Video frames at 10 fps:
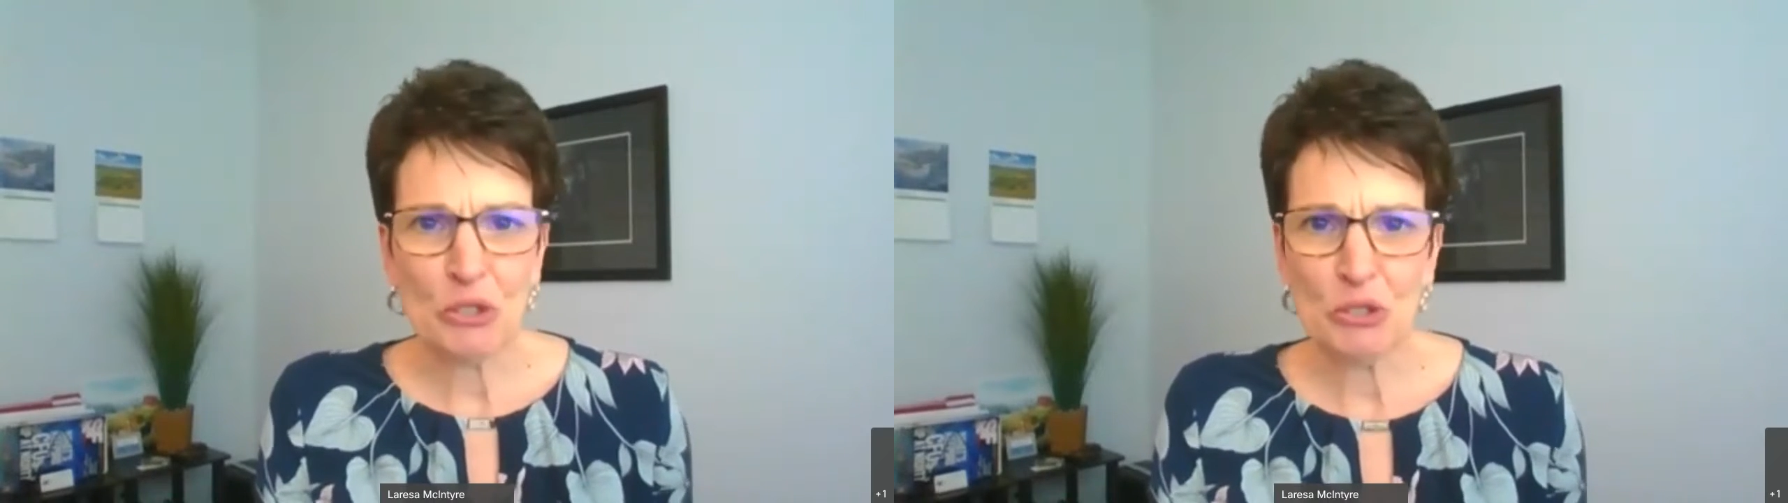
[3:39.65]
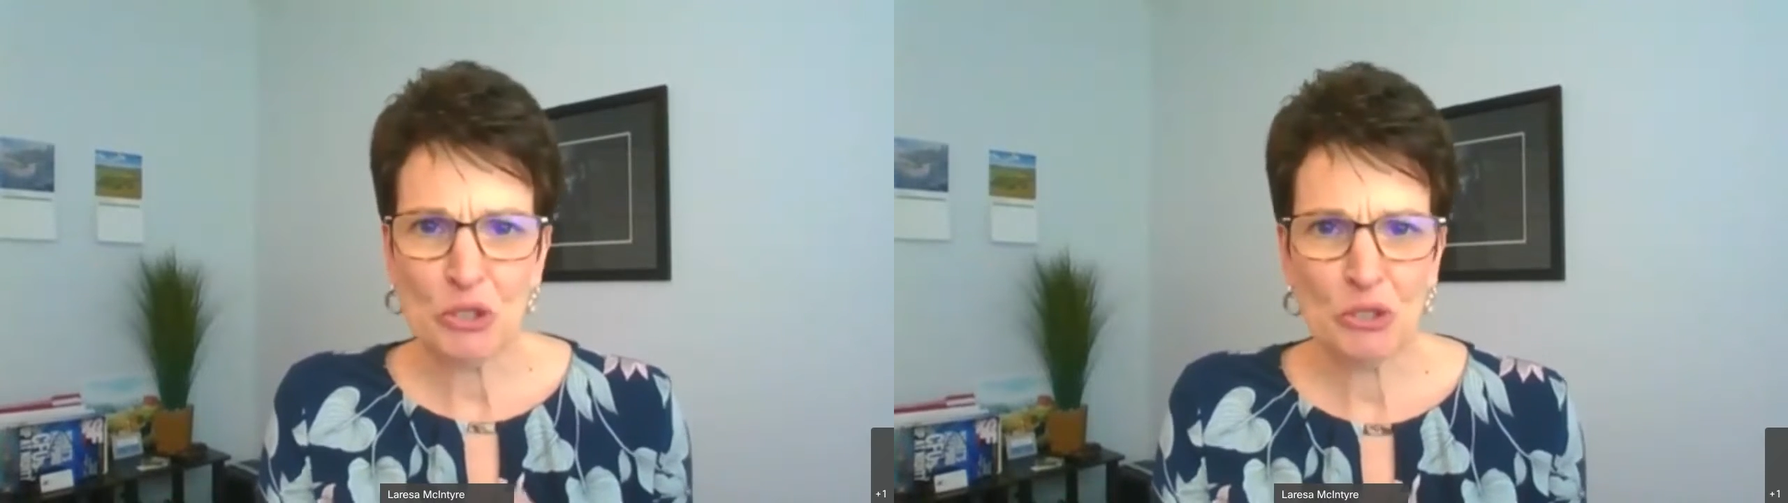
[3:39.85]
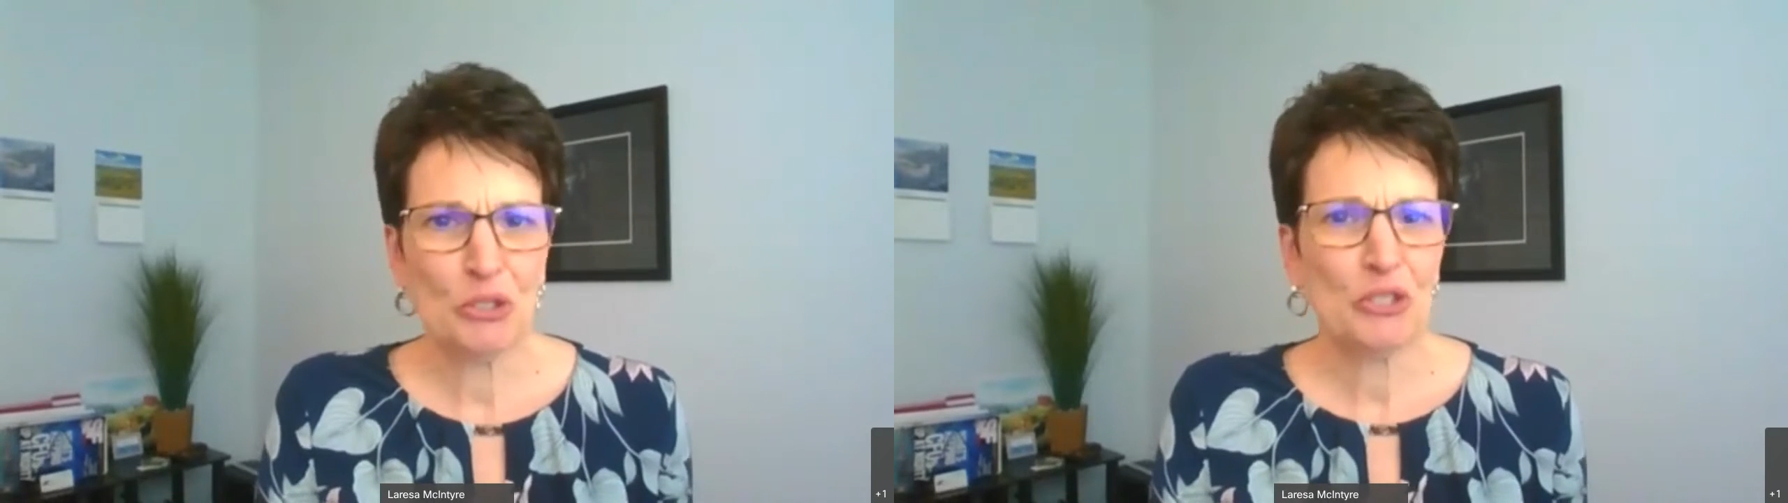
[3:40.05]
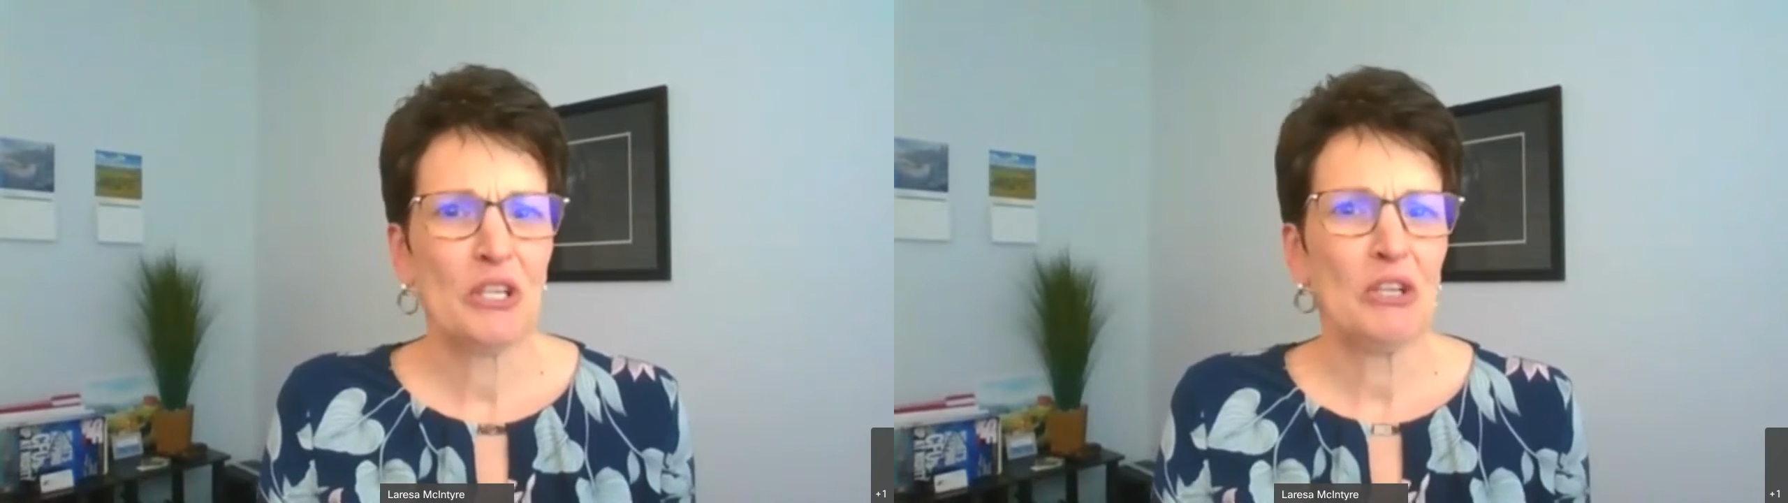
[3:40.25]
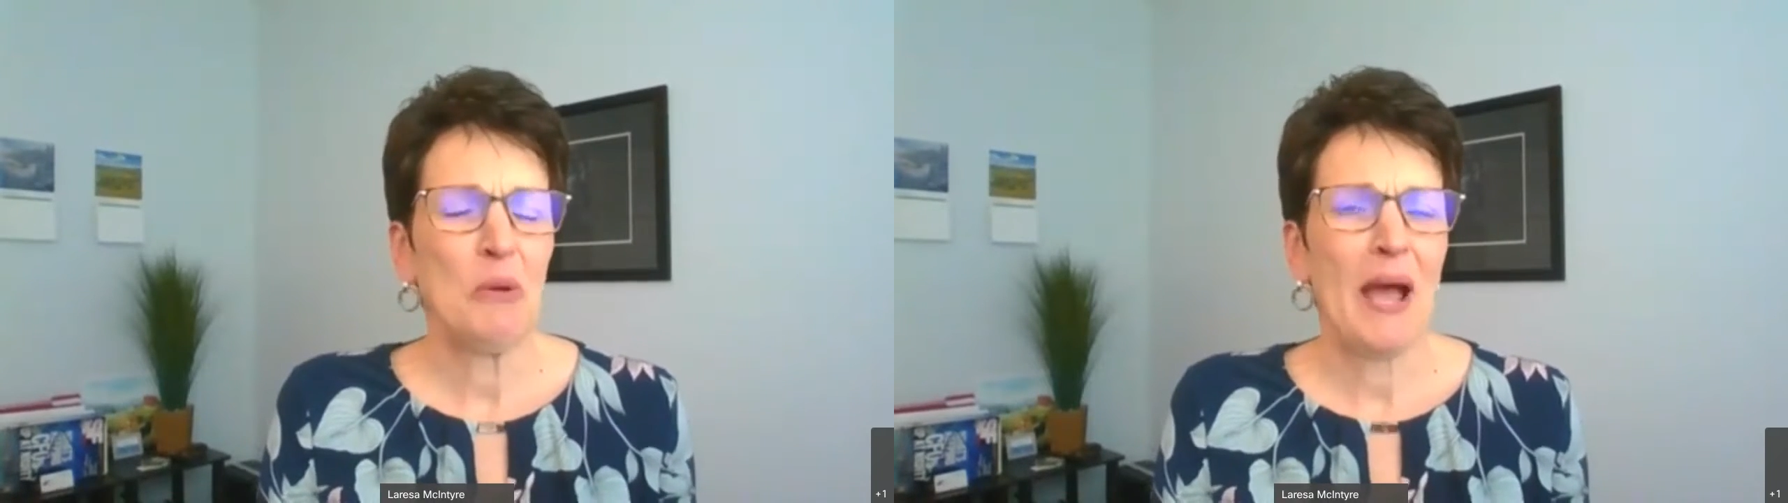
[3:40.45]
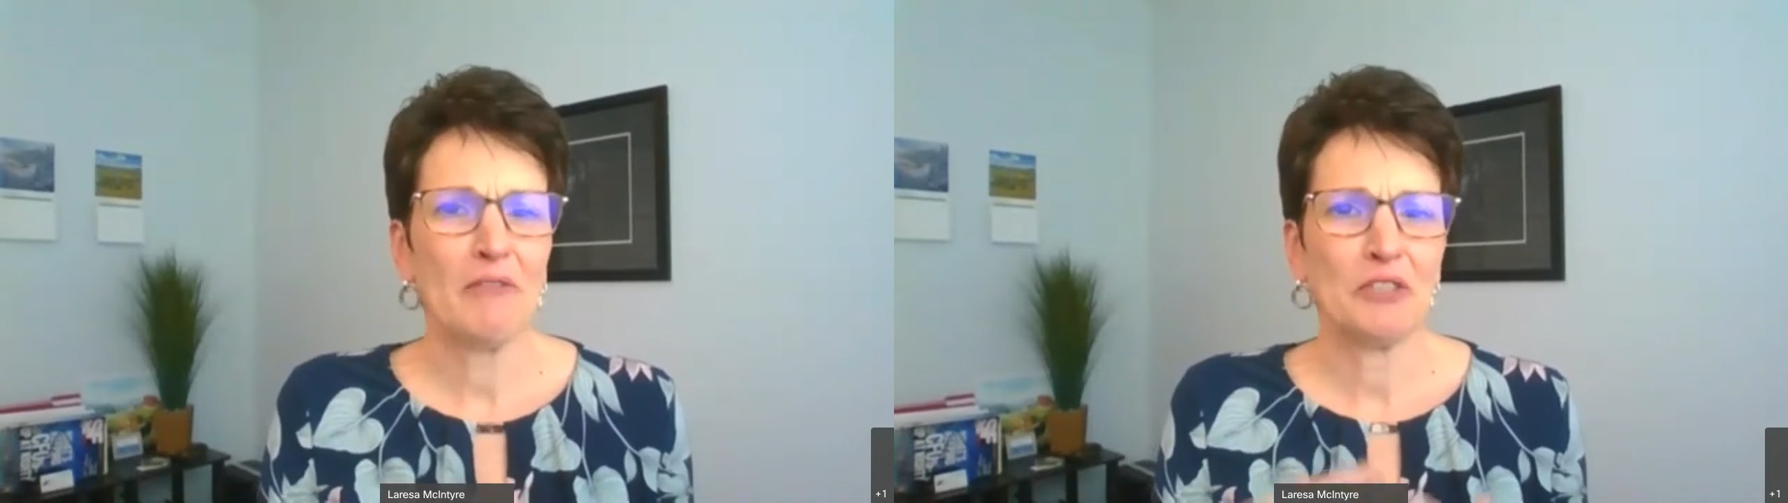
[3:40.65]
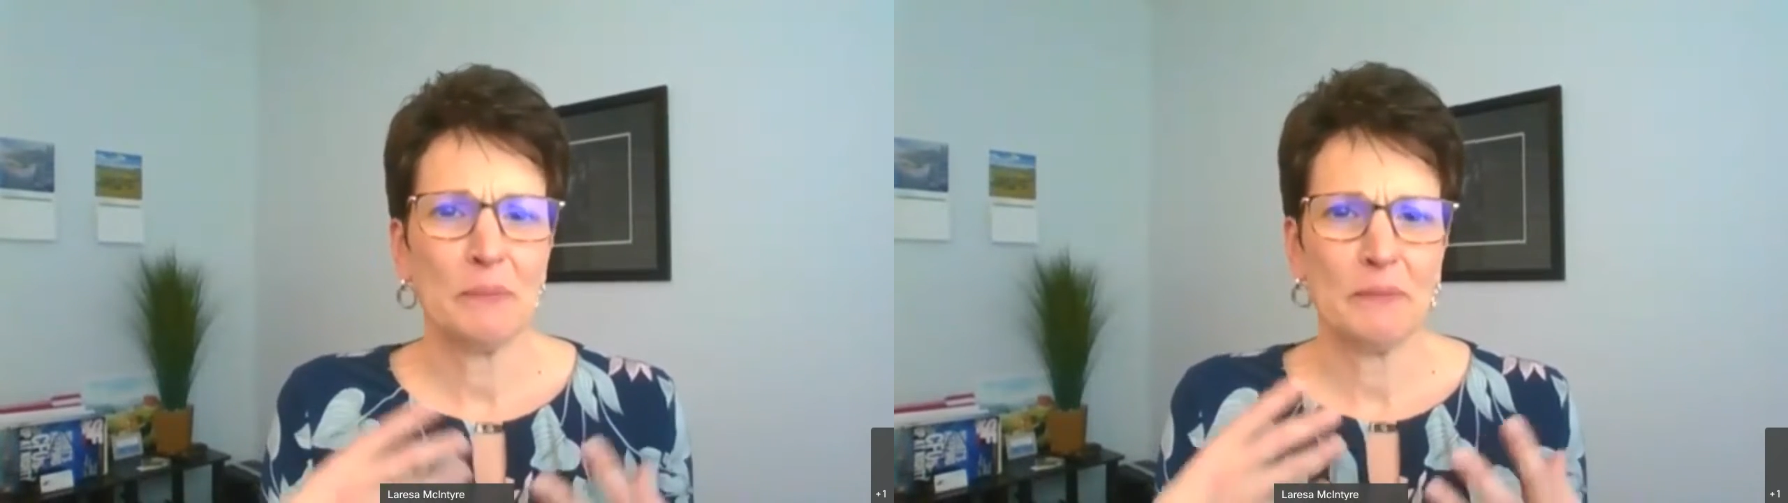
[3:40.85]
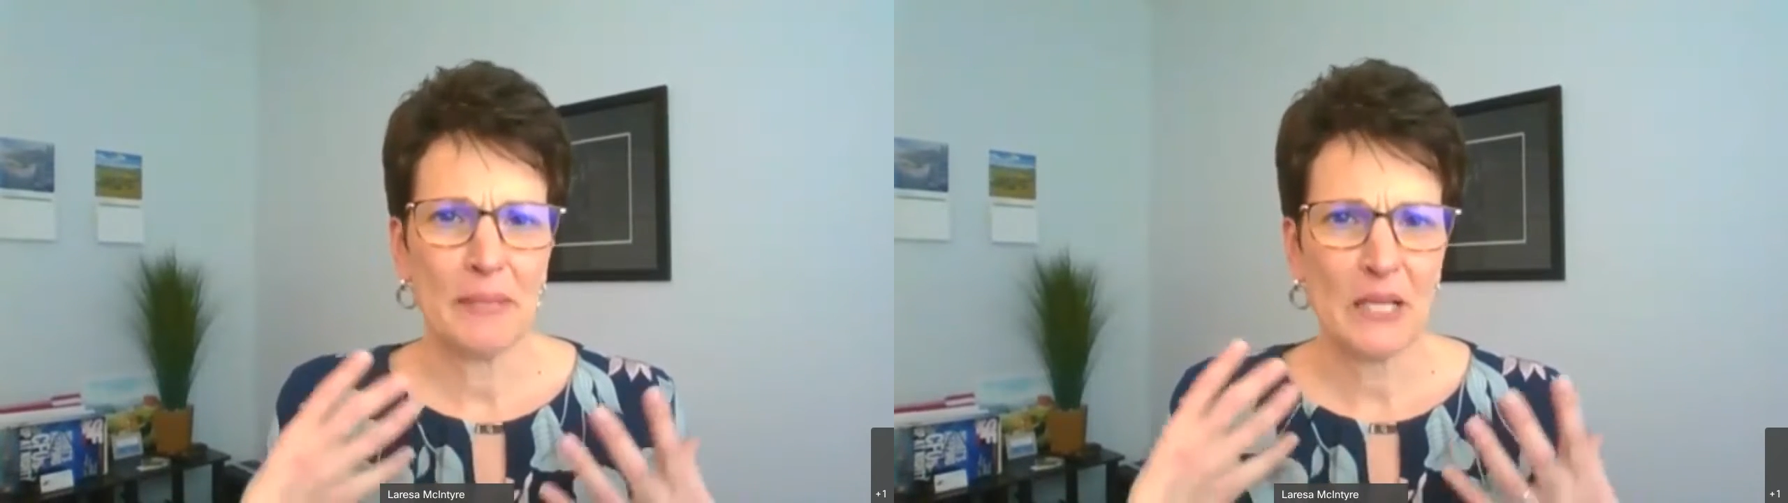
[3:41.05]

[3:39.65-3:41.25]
and concerns that you have to